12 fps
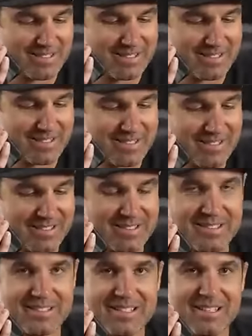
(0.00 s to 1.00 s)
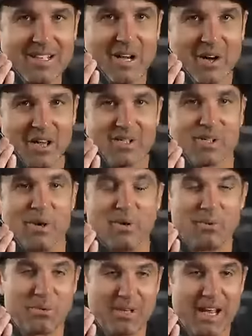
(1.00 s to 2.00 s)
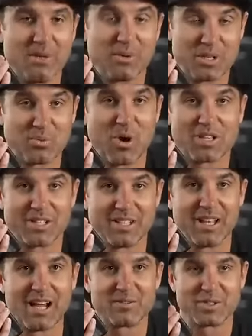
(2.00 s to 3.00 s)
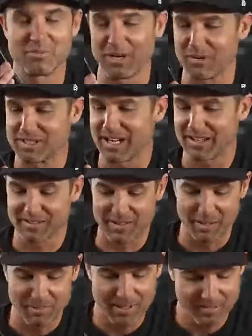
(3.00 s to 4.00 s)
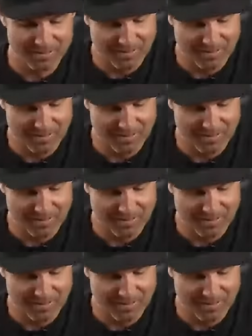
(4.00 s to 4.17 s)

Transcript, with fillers: Yeah, that's fine. Okay. So, yeah, you were just watching the live stream when I was dialing the number?